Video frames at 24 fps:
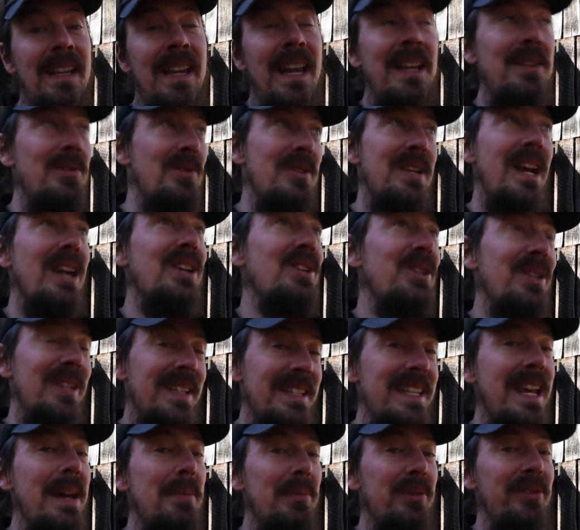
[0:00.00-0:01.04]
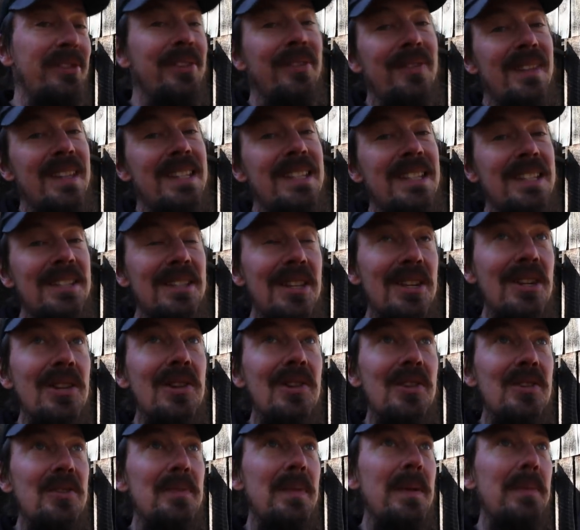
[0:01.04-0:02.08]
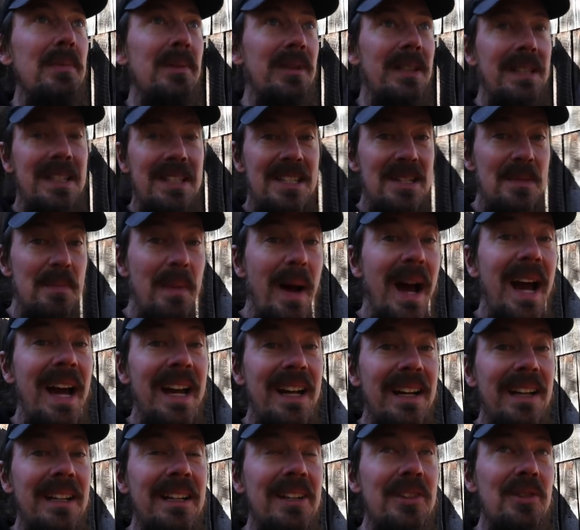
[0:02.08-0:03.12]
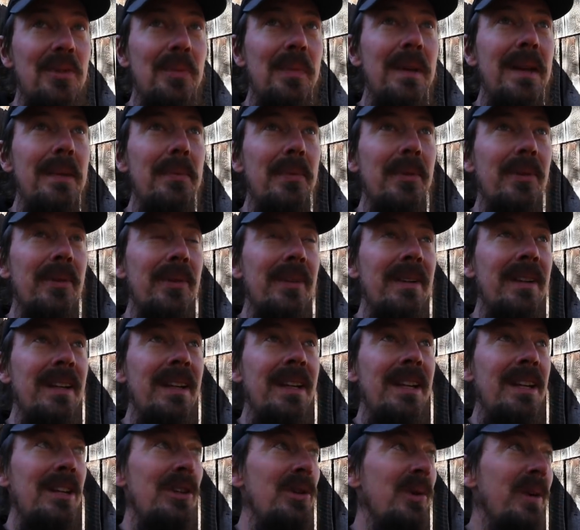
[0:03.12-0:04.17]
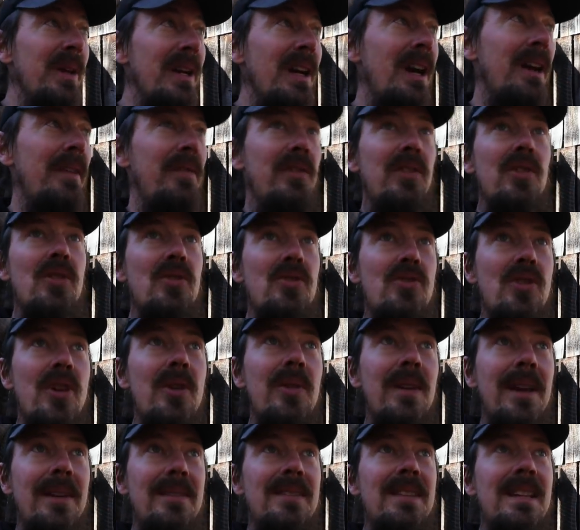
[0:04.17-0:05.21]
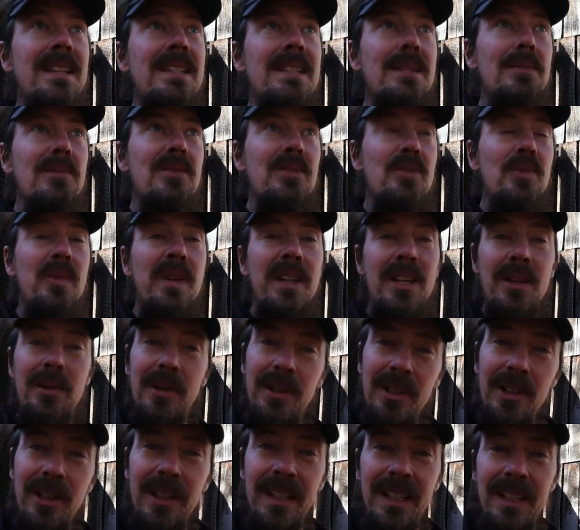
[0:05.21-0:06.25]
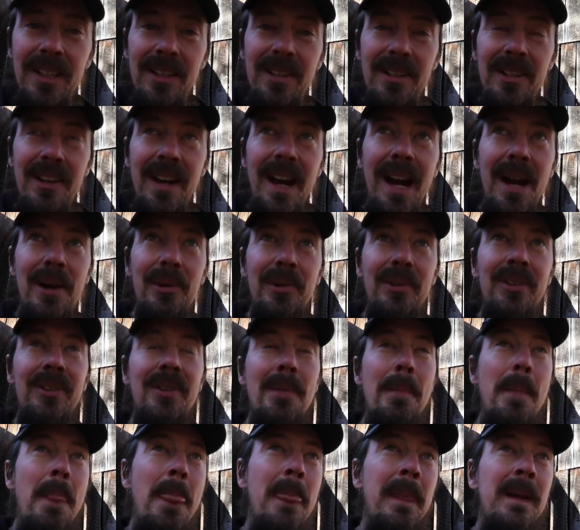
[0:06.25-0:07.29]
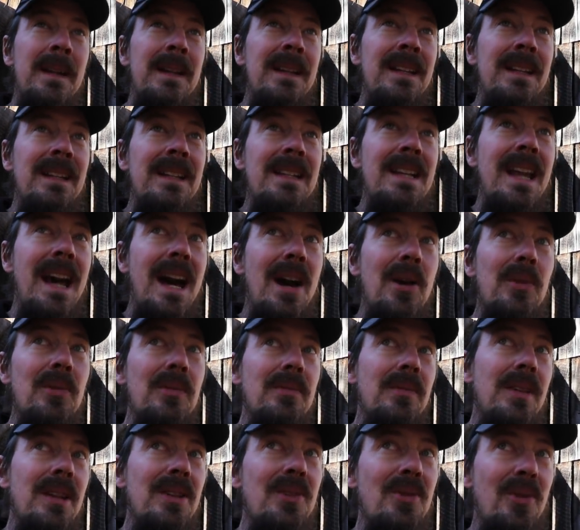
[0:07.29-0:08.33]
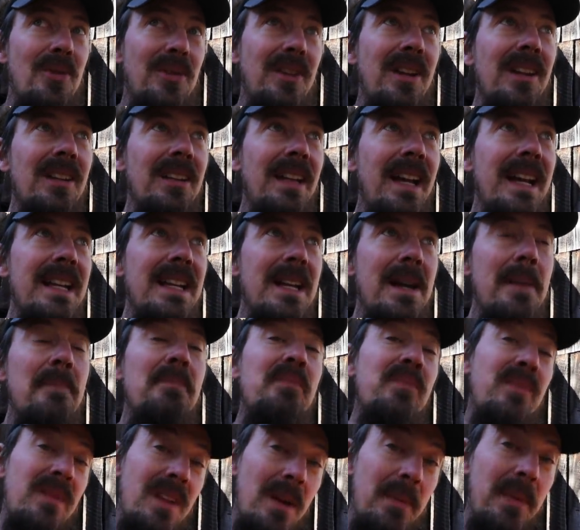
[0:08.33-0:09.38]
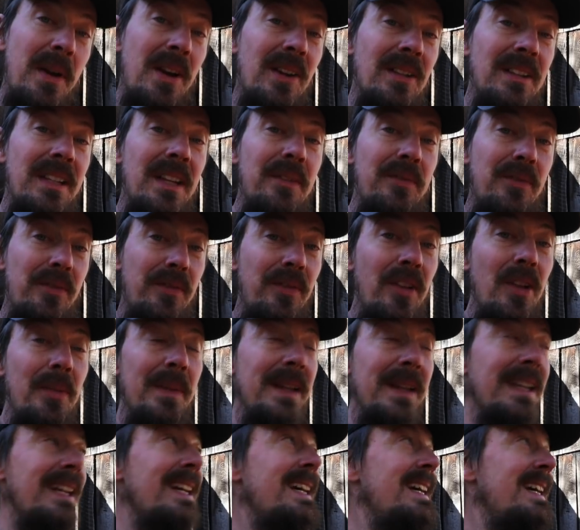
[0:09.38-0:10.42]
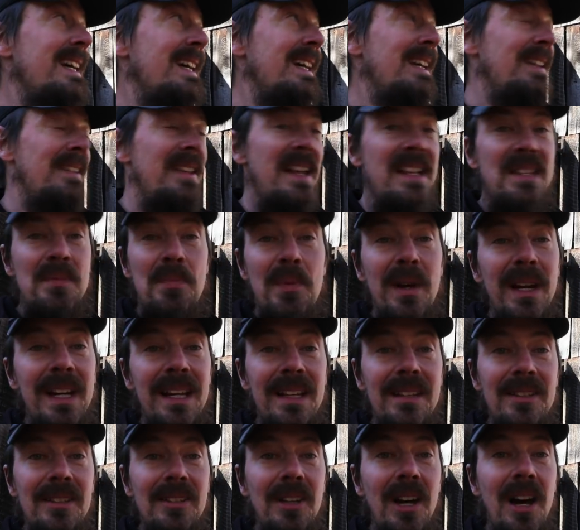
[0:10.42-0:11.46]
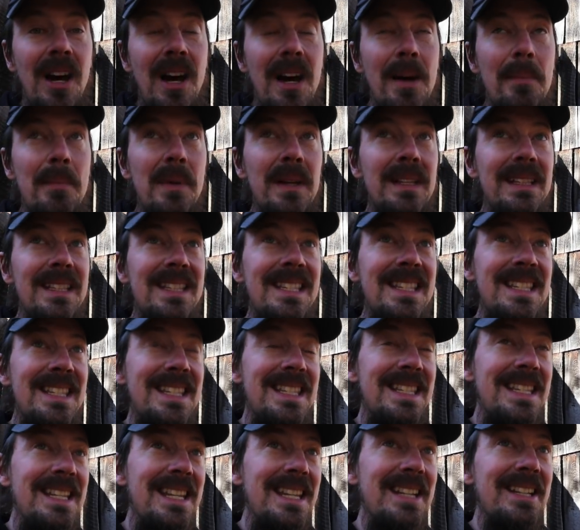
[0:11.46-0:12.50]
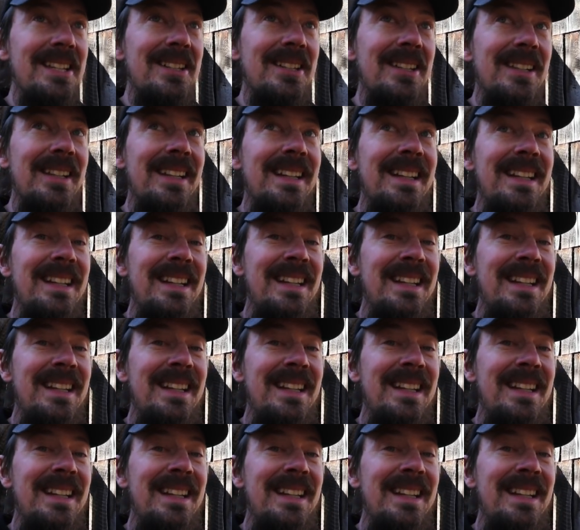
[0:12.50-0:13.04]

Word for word: And there's actually examples of this in the news, people like spying on other people. You can hover your drone outside someone's window and look into their house. Now, in North Carolina, apparently, if you're filming, that's breaking the law, but still,